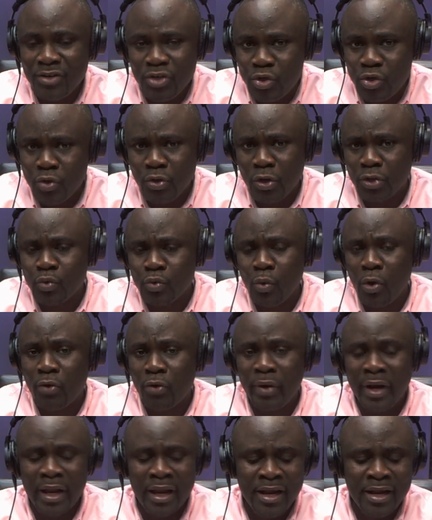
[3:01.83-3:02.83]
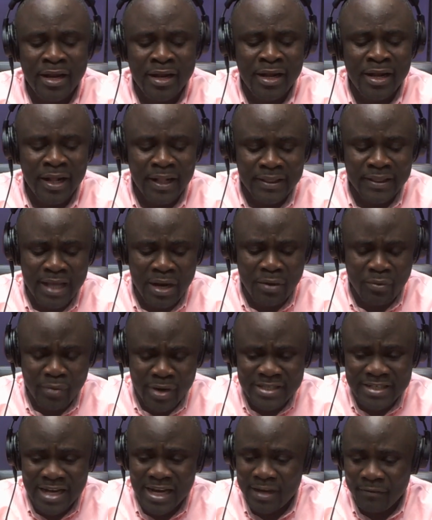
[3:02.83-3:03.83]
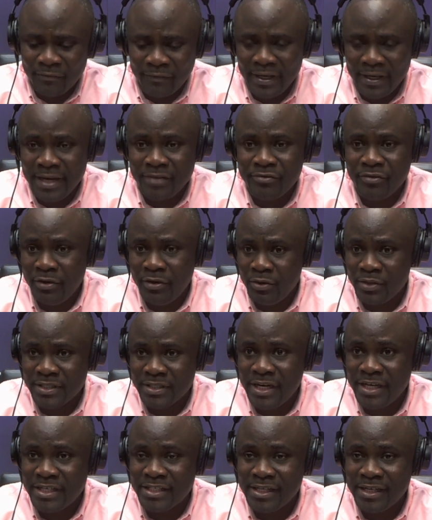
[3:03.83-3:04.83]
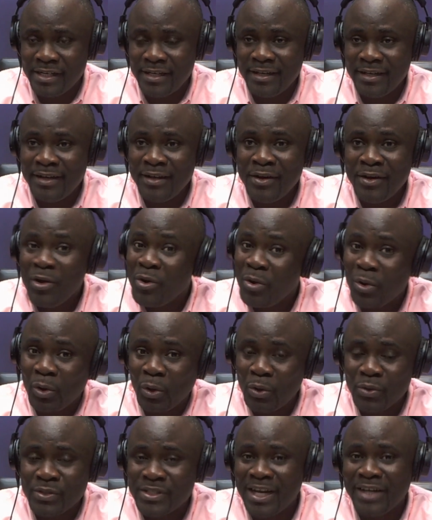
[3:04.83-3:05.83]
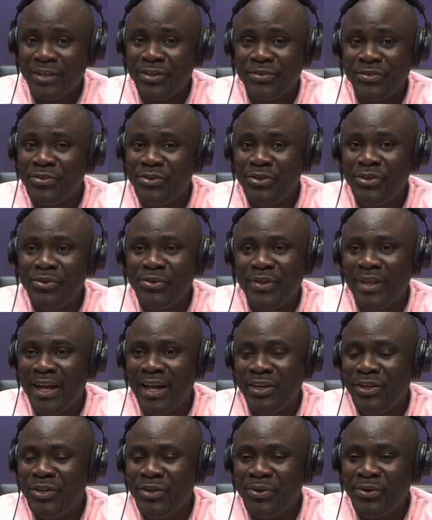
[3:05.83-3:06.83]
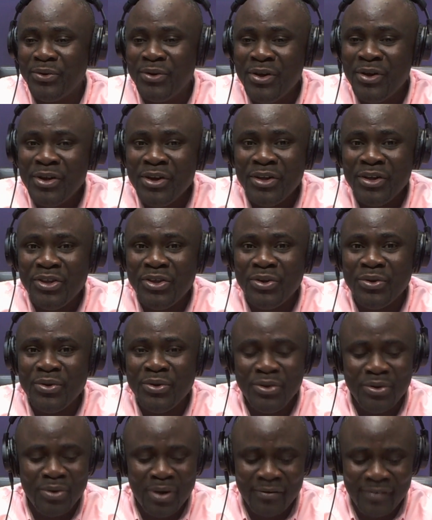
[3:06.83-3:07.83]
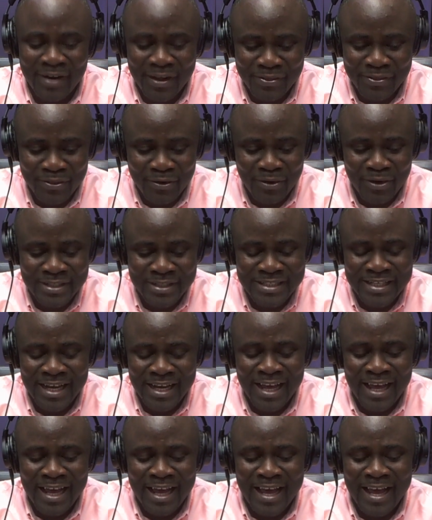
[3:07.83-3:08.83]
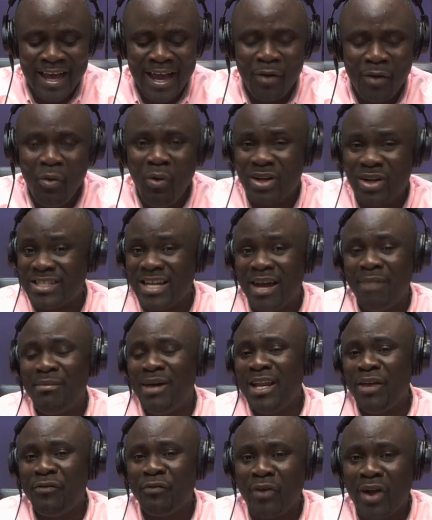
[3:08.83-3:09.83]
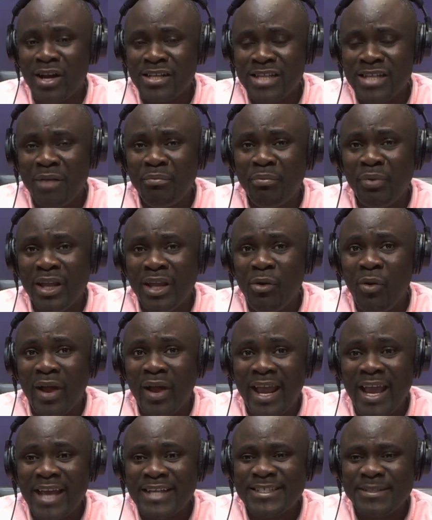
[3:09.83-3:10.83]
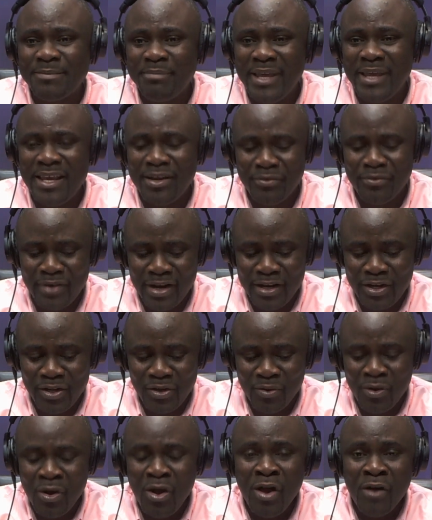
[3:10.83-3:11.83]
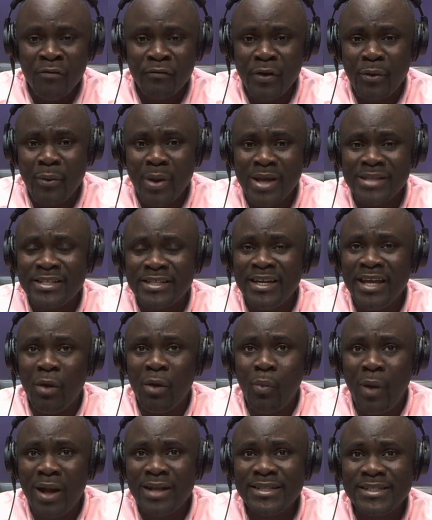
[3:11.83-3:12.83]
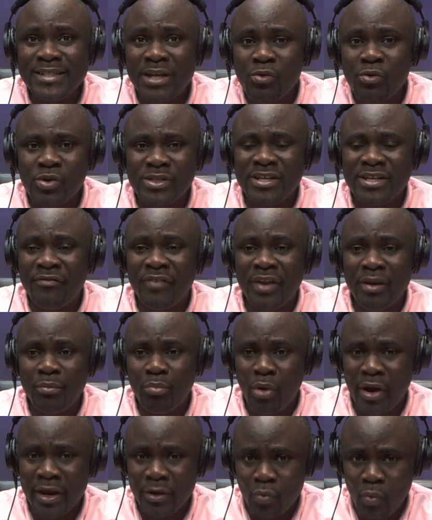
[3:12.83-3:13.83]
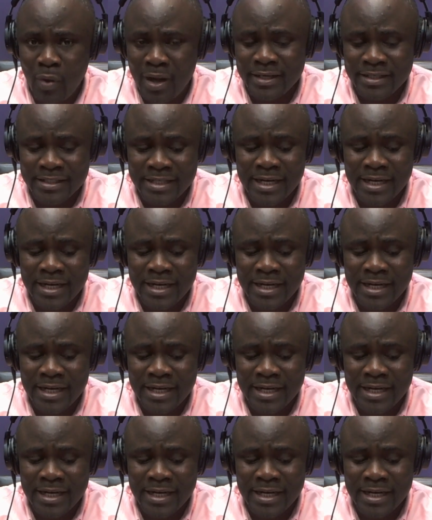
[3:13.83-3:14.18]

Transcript: Do not worry. There is an affiliate radio station closer to you than you ever thought. Or Tamale, for example, your Kesmi radio frequency near 107.1.